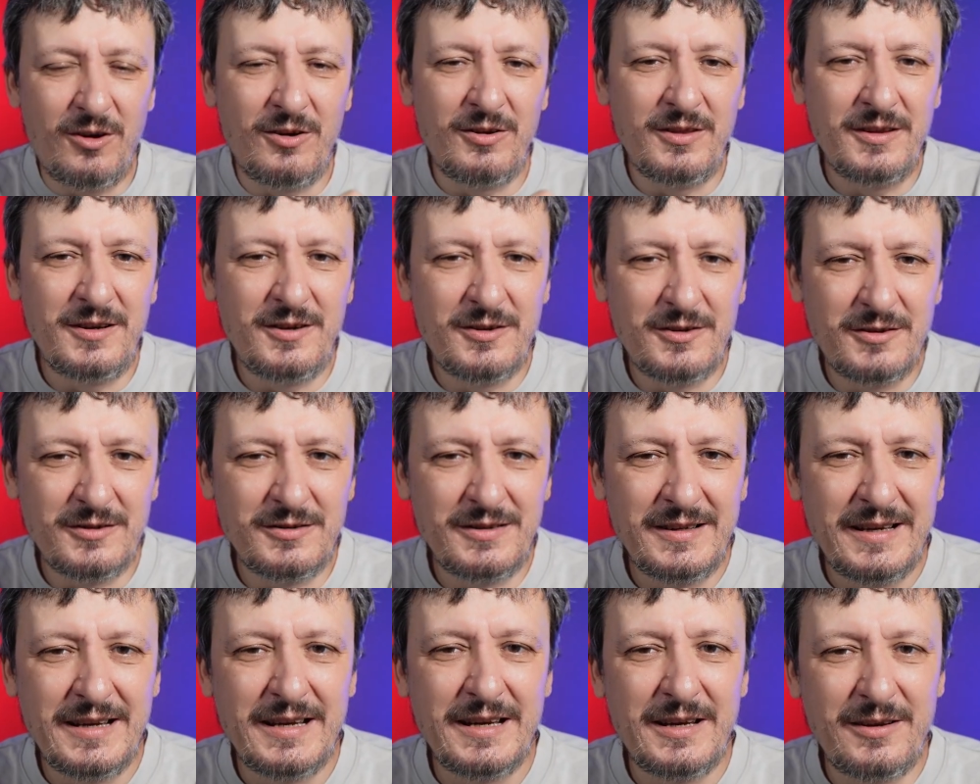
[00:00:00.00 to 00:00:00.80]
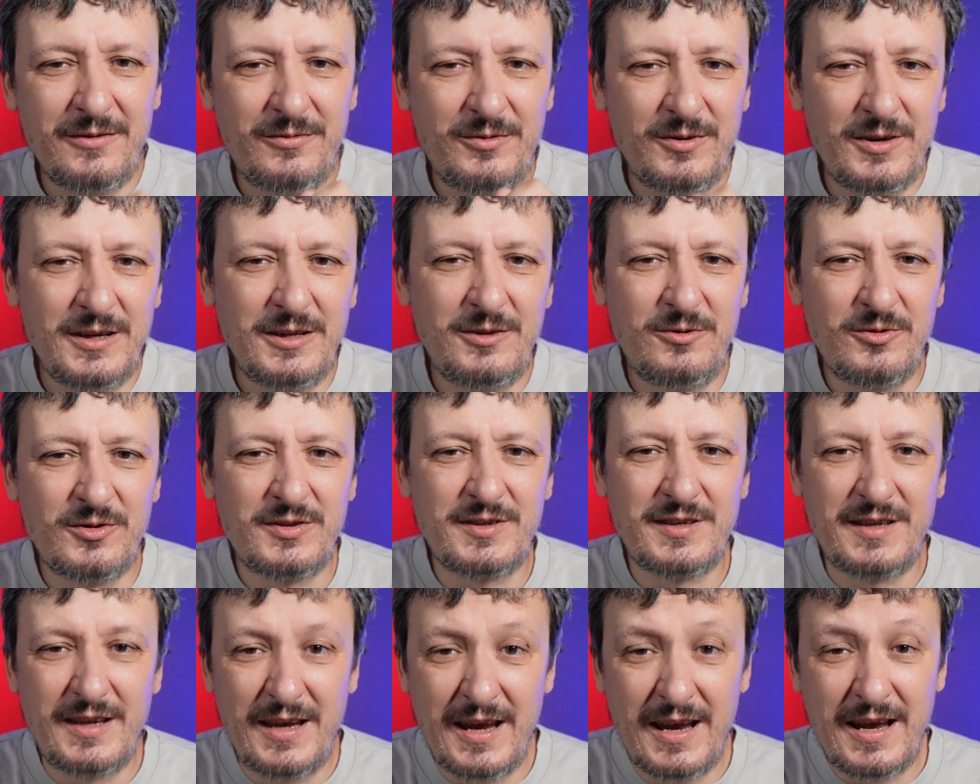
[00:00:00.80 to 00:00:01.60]
All in all, if you need to
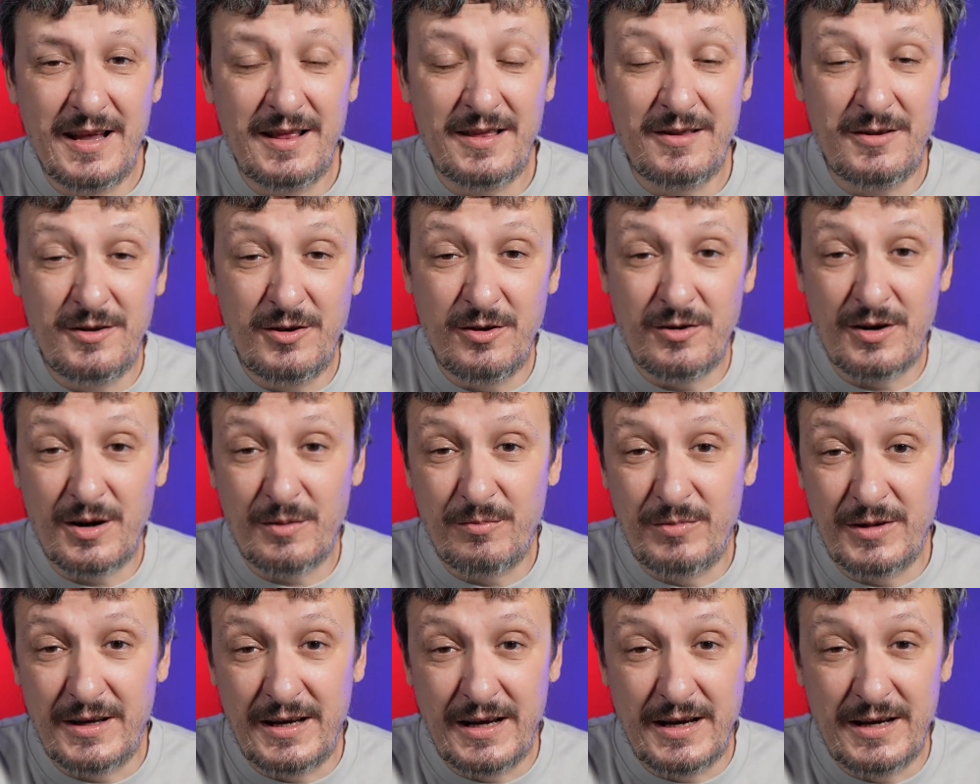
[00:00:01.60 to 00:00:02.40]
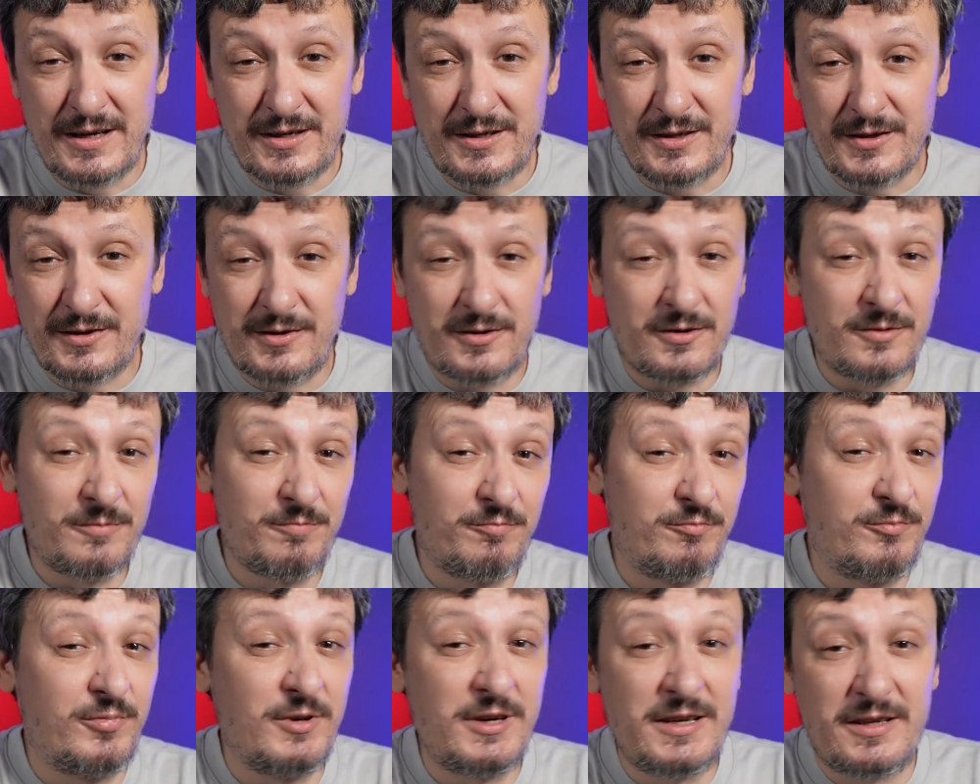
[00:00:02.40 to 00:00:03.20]
scale your applications or
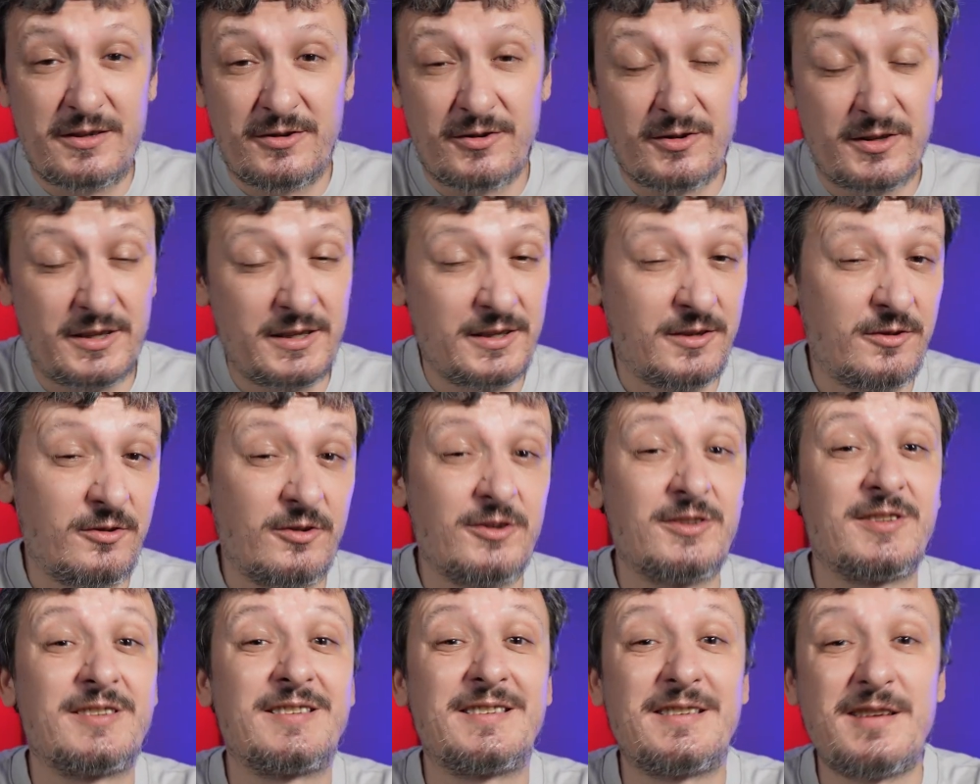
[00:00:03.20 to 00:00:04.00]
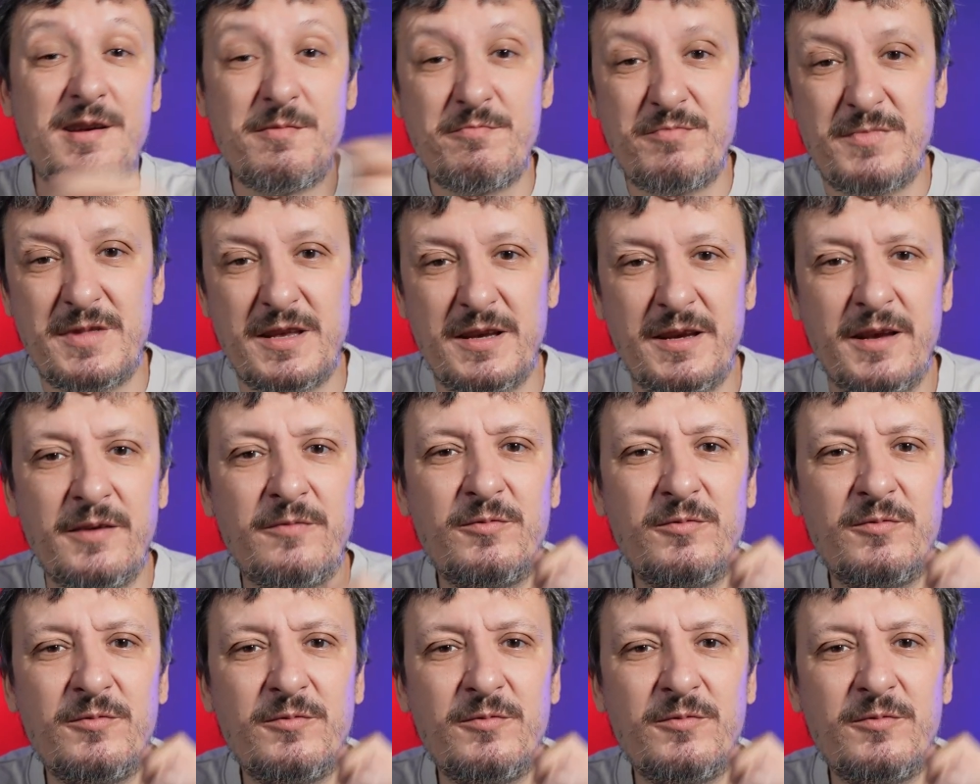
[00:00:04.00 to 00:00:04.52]
resources or something,